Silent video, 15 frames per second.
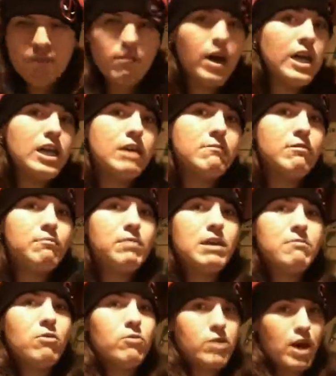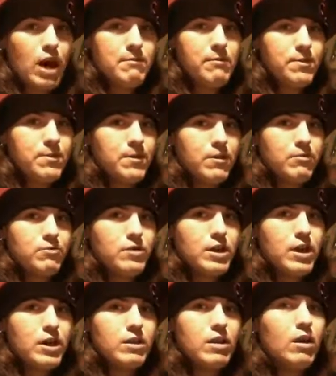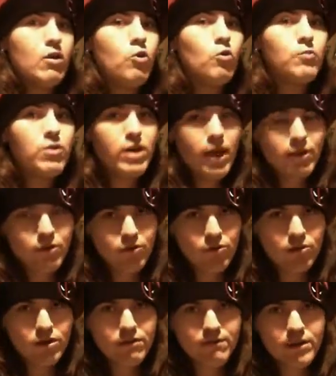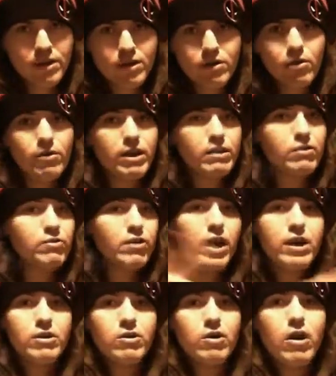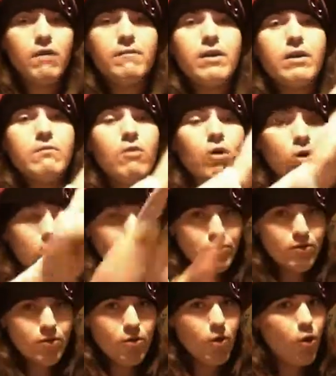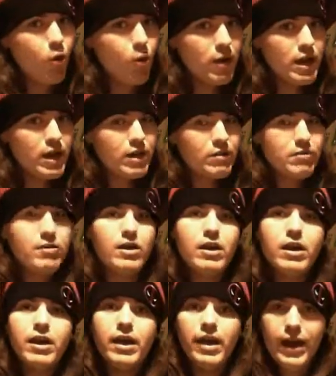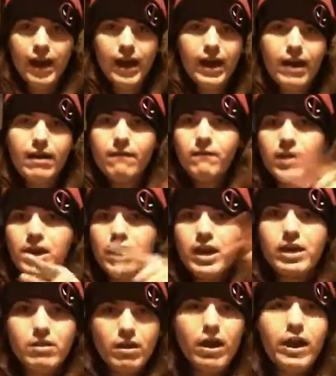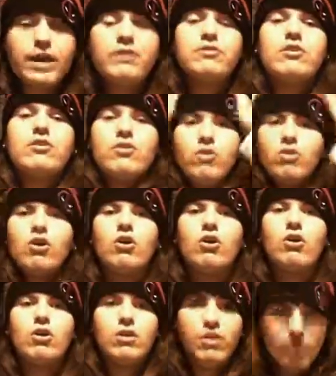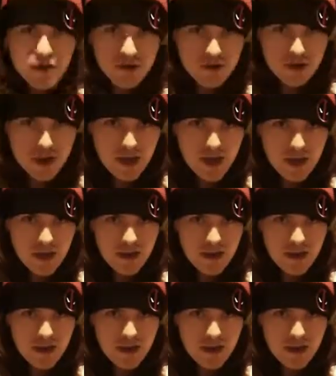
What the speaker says: My name is BMO13. Hope you guys enjoyed this video, and signing off, and also always have a nice day.